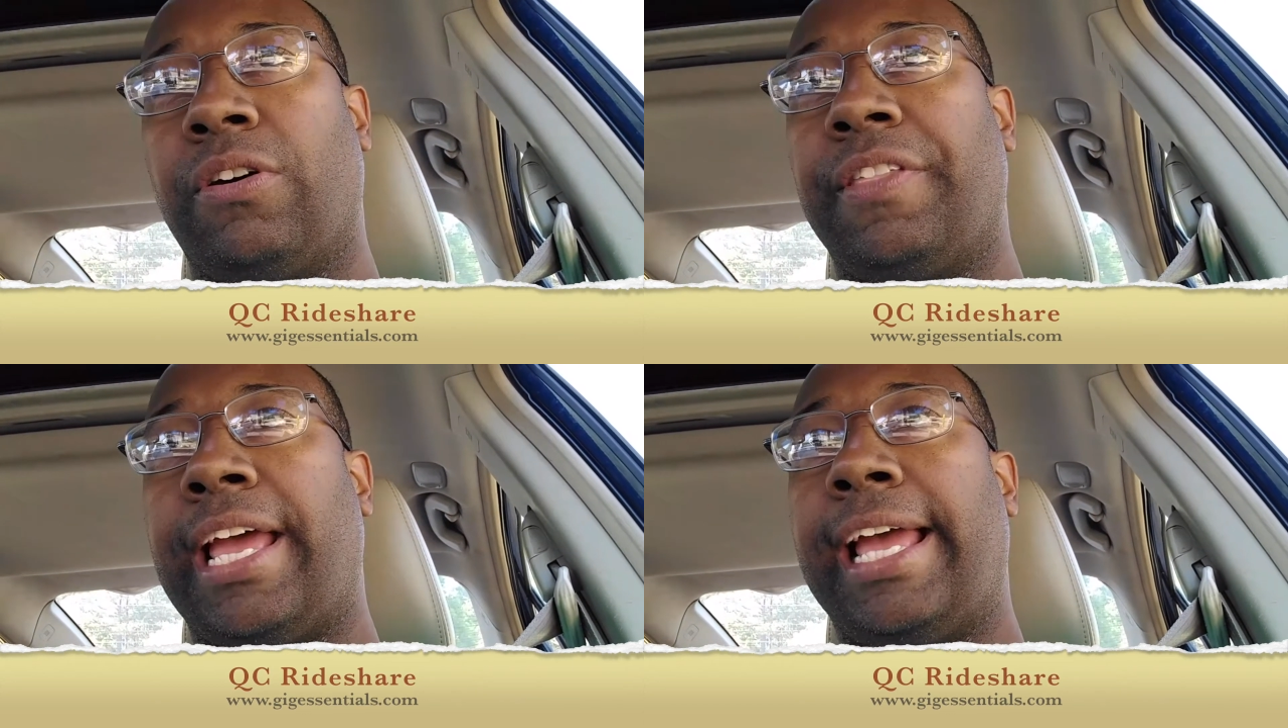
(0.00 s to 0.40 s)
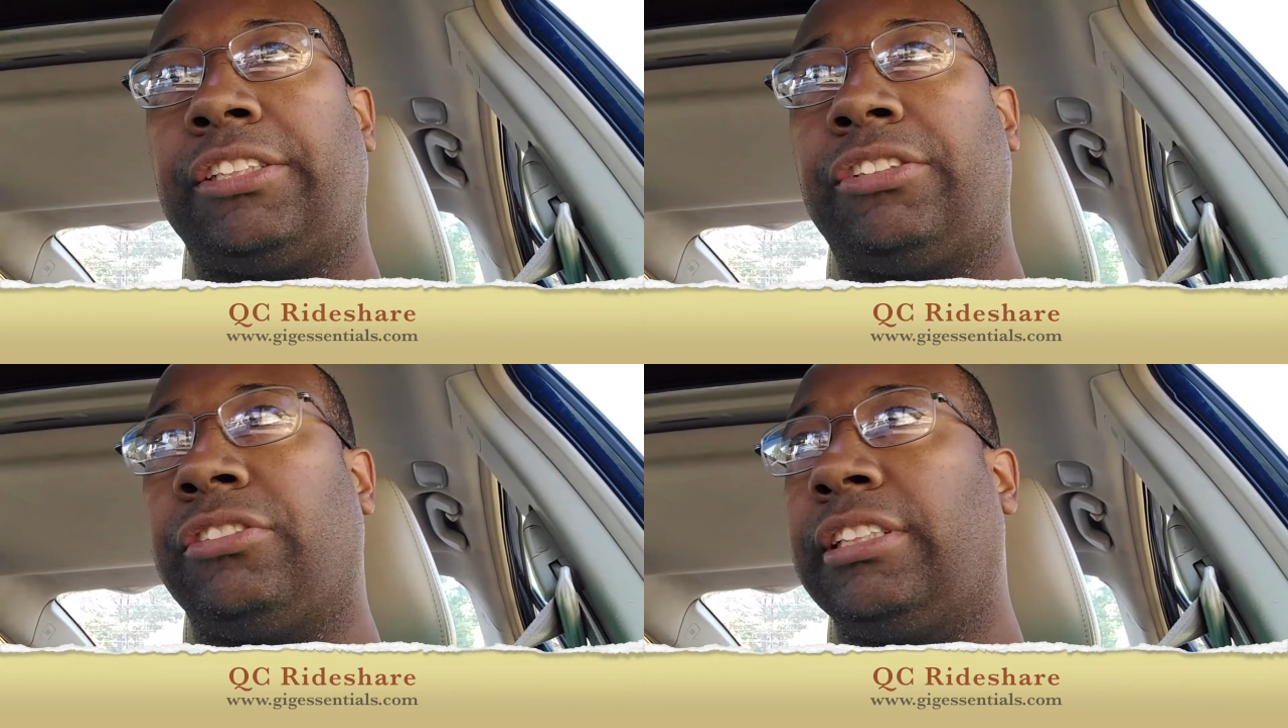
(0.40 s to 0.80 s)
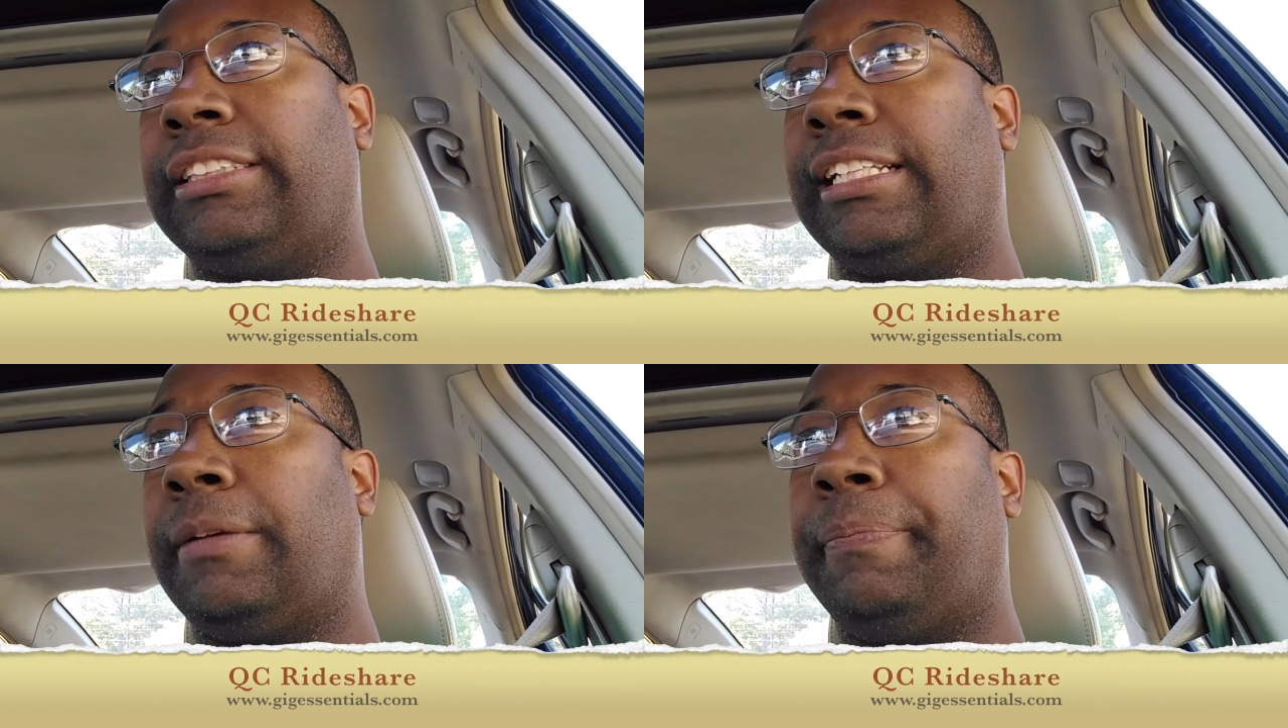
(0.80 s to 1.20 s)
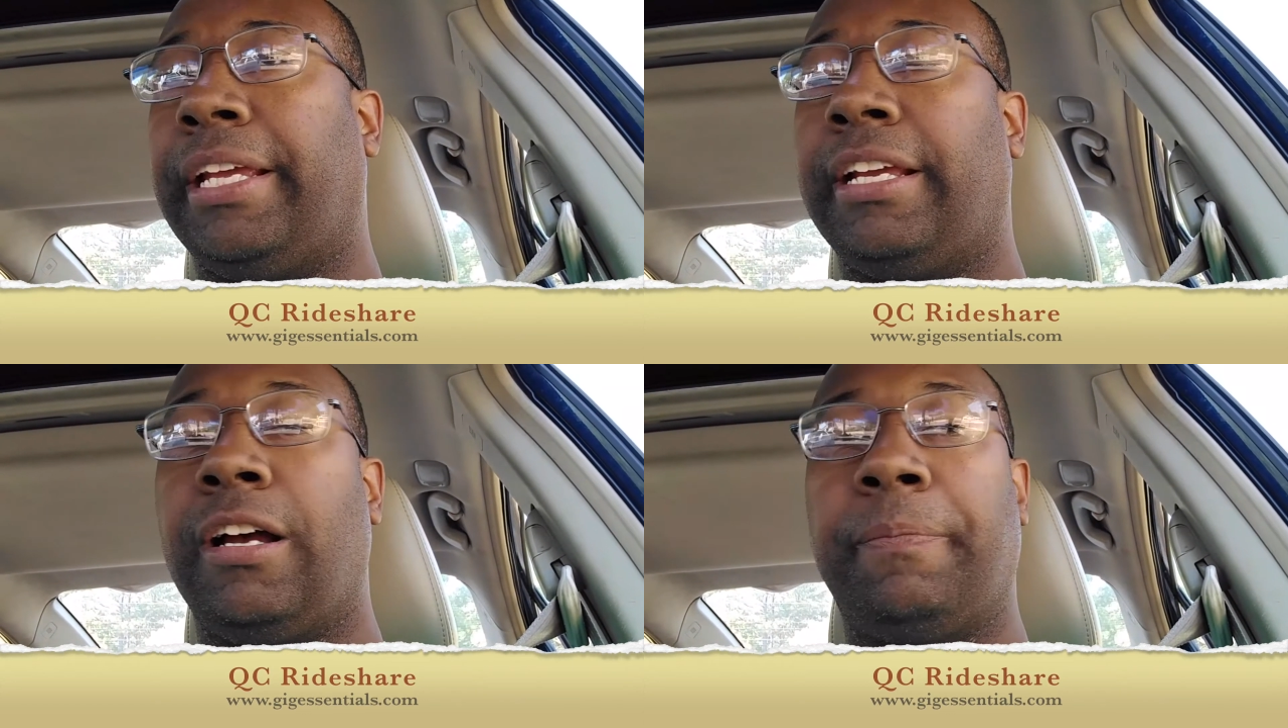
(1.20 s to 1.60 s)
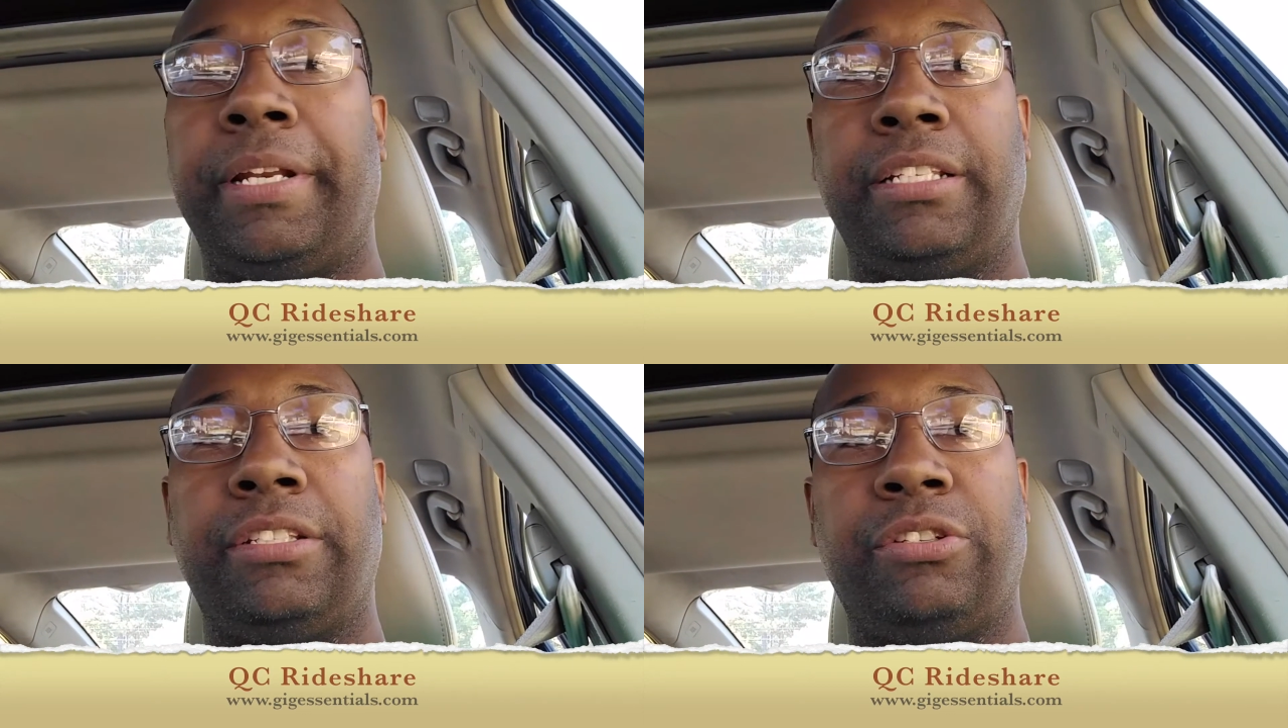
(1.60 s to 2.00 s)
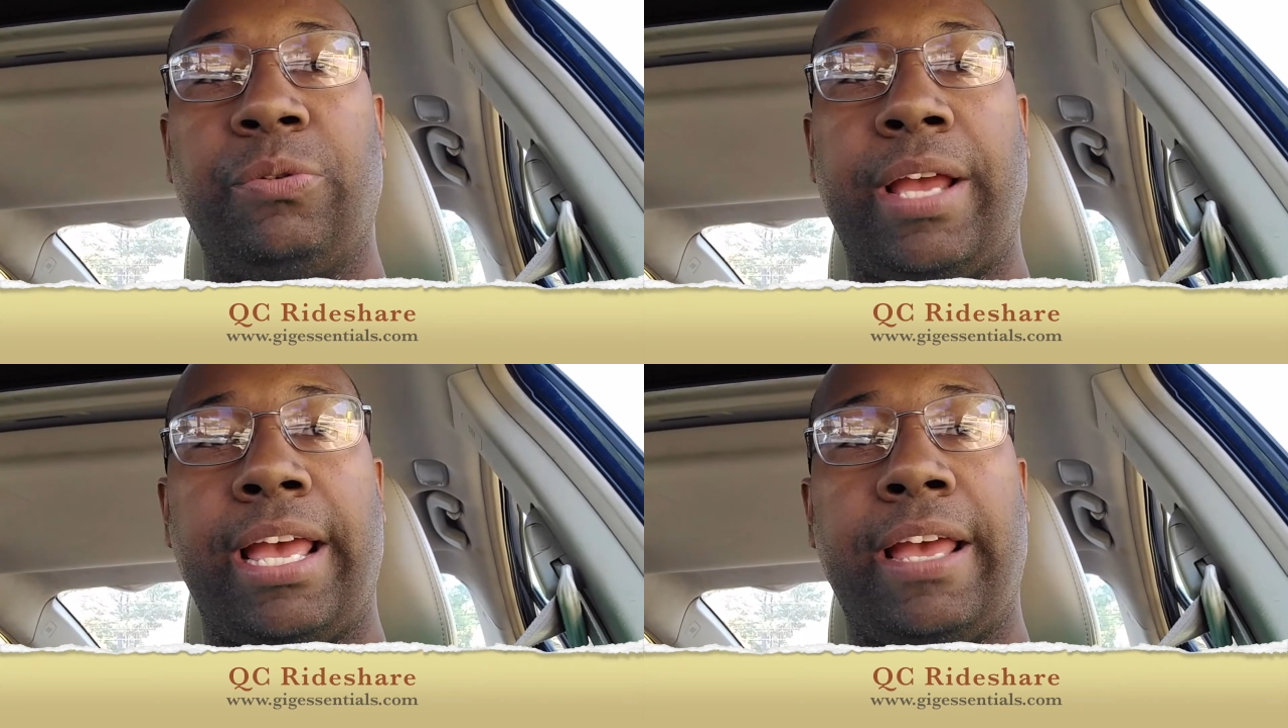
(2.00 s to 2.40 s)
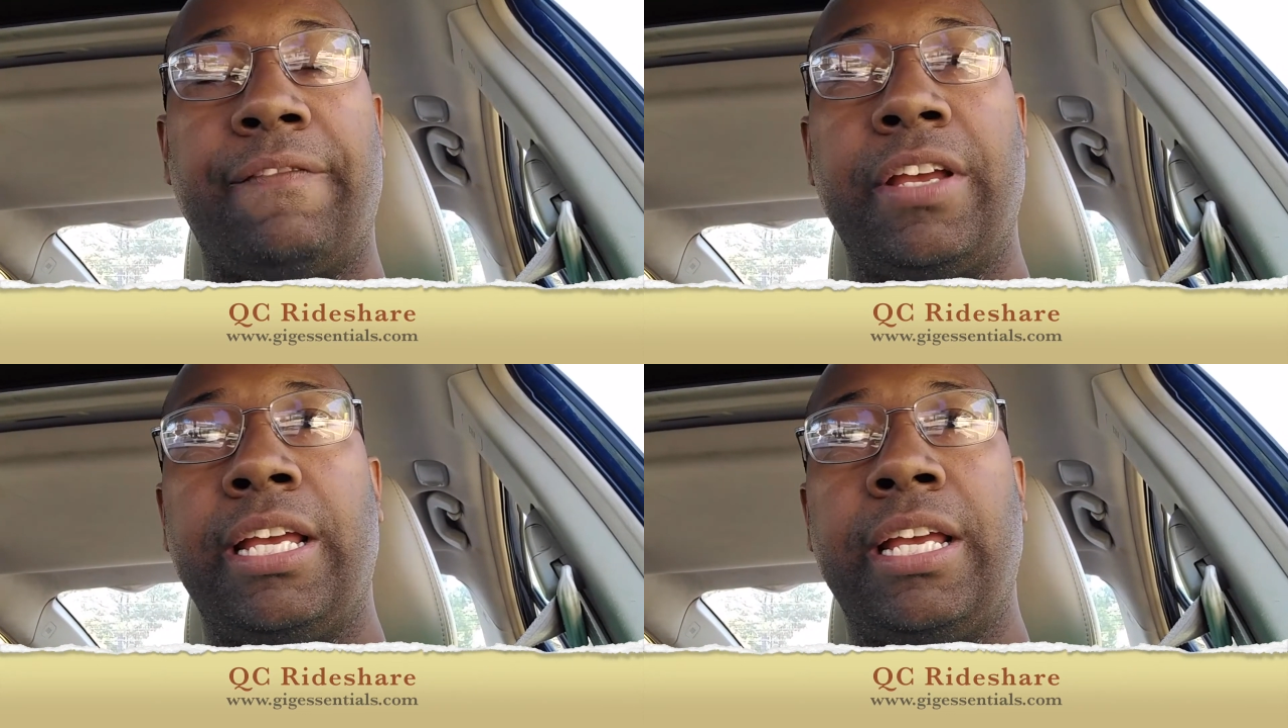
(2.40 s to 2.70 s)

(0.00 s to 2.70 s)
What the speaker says: all the extras that the big companies do have.